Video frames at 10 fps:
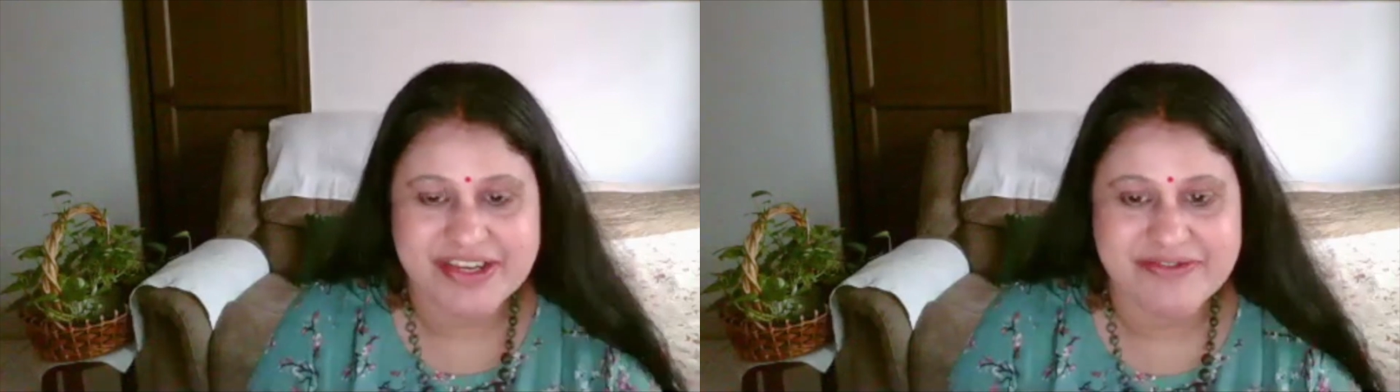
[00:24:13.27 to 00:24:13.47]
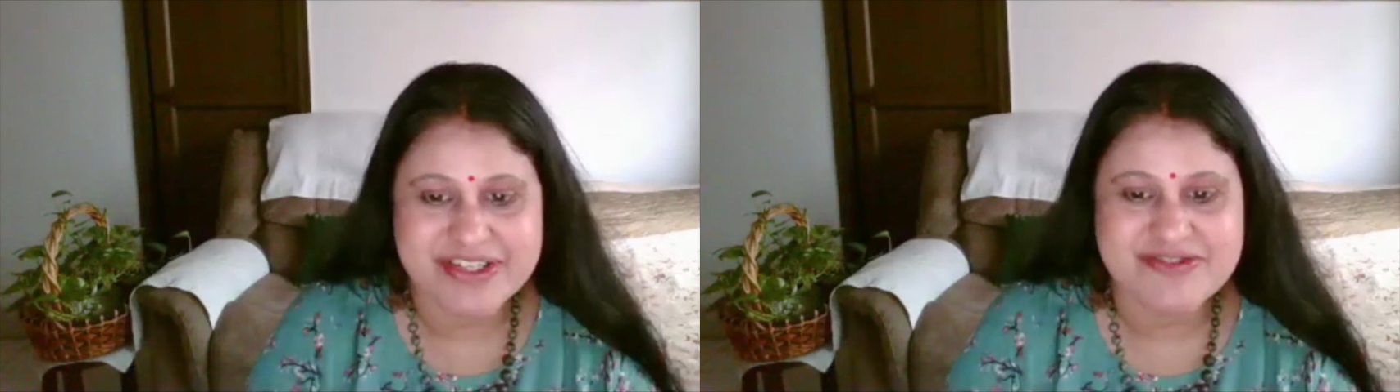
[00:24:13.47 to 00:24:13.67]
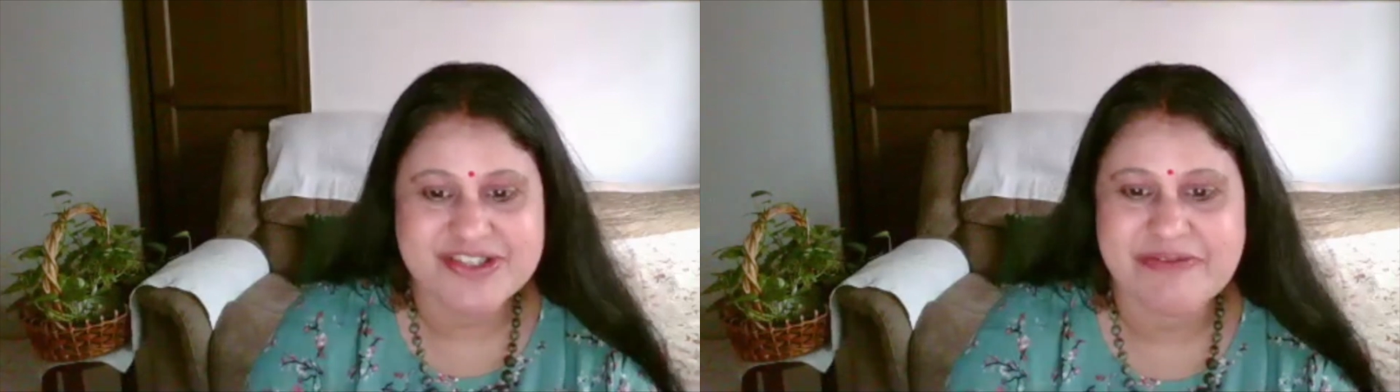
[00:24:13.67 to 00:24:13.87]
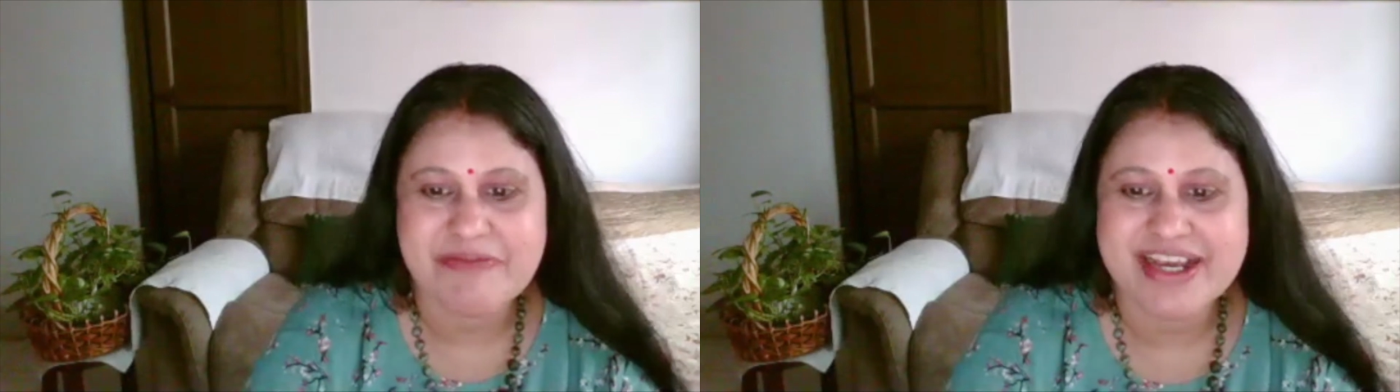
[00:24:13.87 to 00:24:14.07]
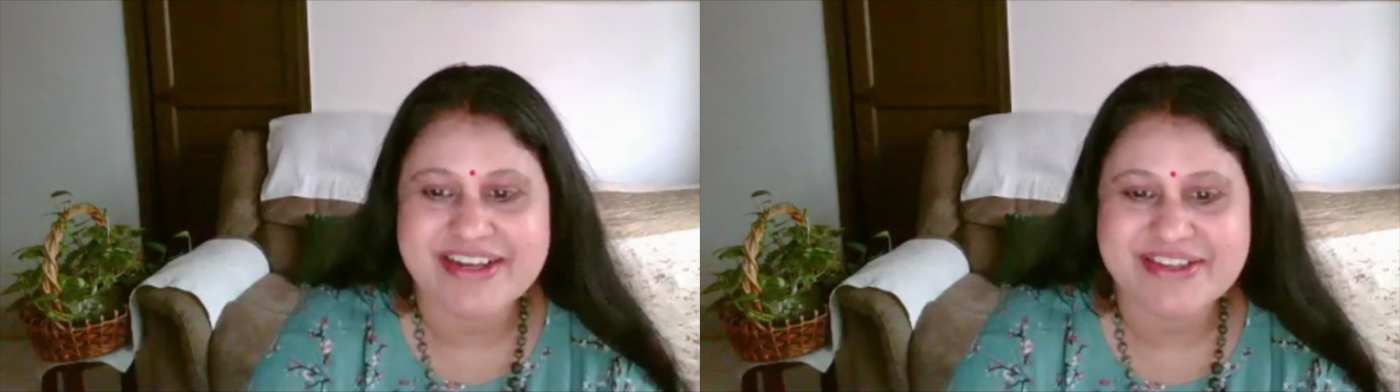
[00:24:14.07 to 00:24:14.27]
which was a
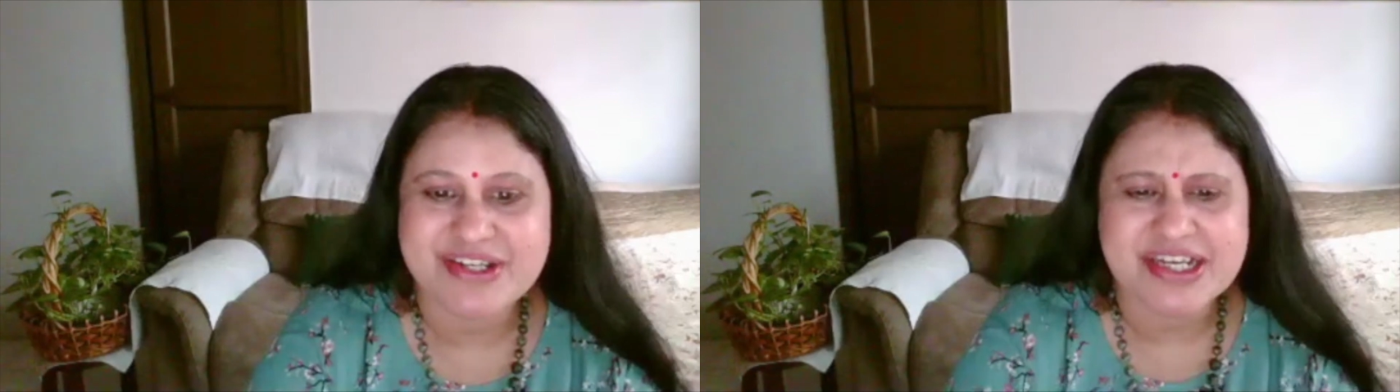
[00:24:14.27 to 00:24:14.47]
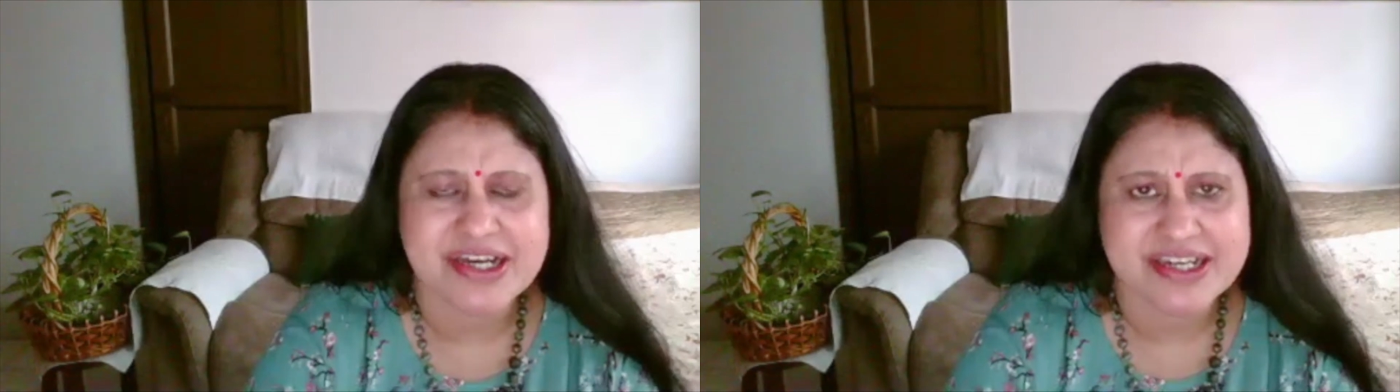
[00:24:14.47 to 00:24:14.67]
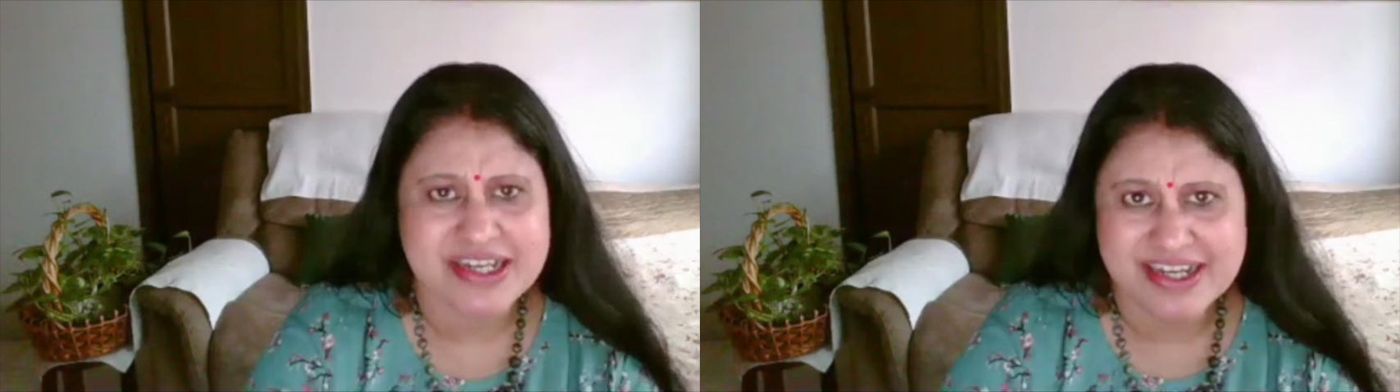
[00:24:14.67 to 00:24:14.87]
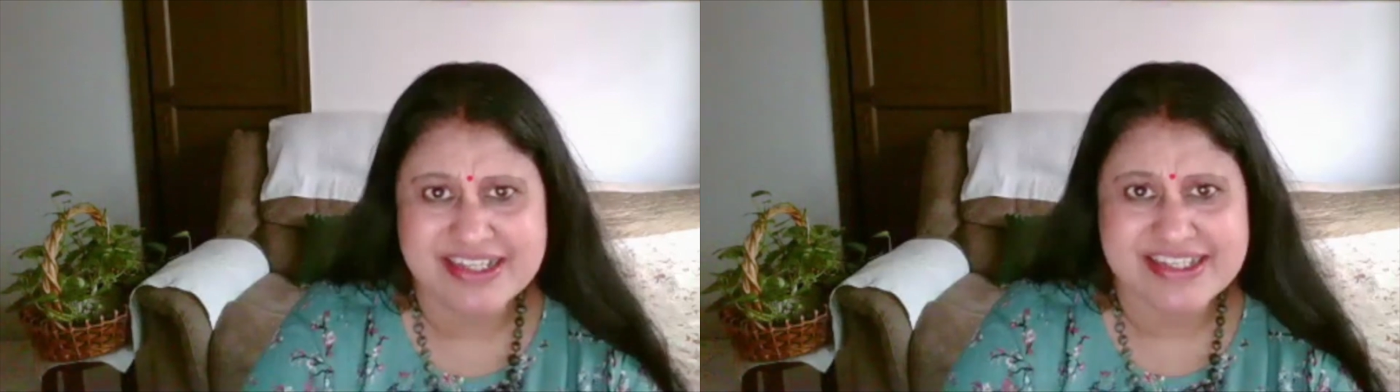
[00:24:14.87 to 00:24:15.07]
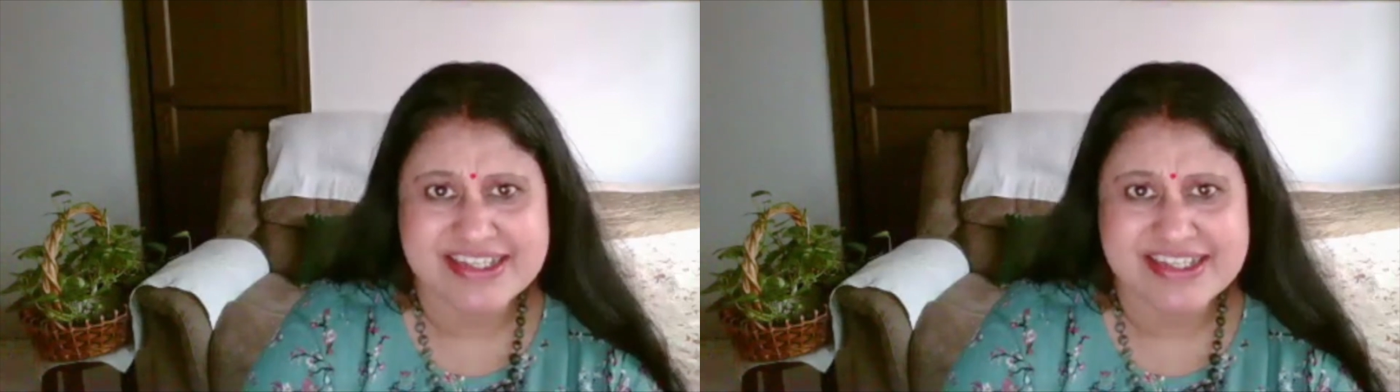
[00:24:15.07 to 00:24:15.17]
marathon task.